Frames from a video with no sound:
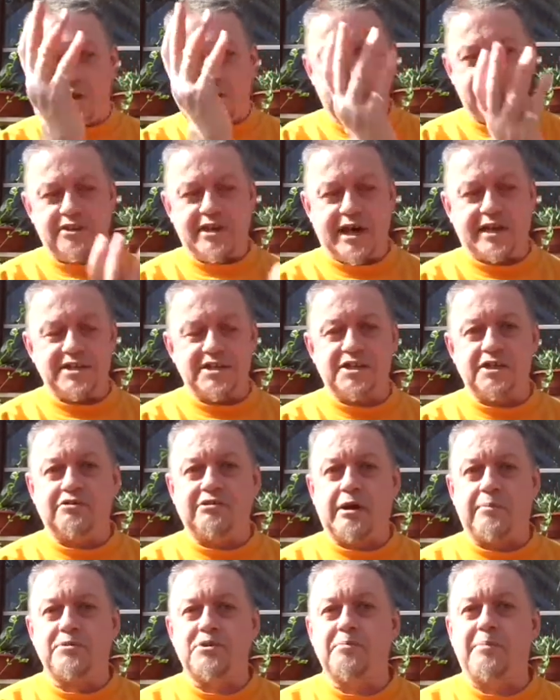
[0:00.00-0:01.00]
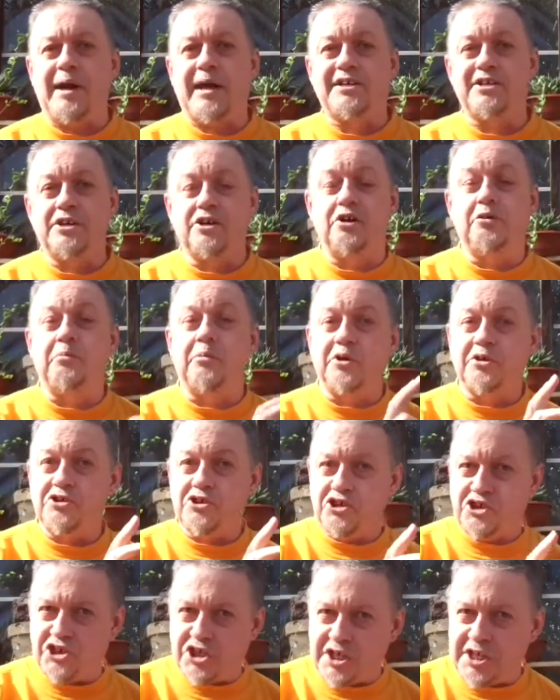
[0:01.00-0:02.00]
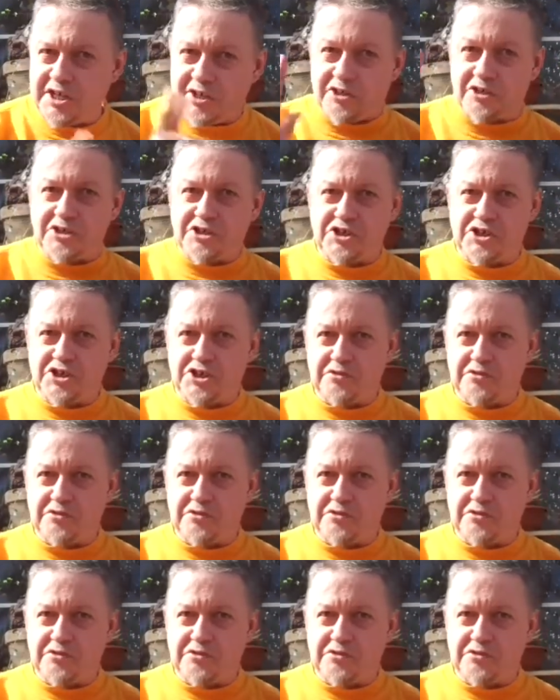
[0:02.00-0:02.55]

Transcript: that's the Graptopetalum genus,